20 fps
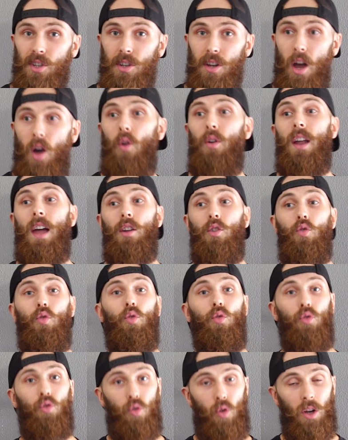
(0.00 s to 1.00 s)
ago and I
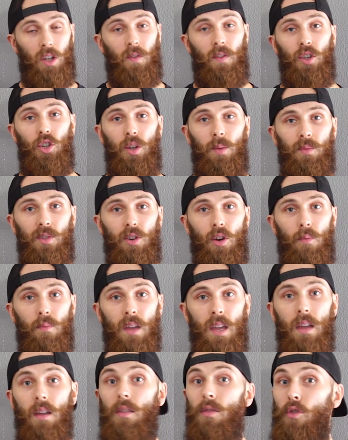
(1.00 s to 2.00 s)
Googled CrossFit gyms near
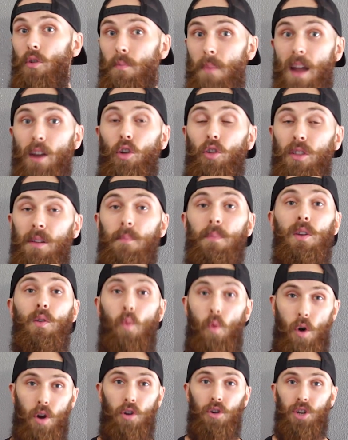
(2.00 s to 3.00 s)
me, there might only be
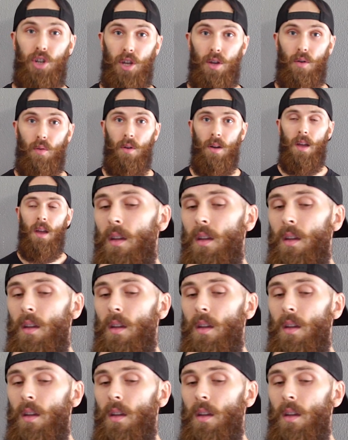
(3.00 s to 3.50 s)
1 or 2.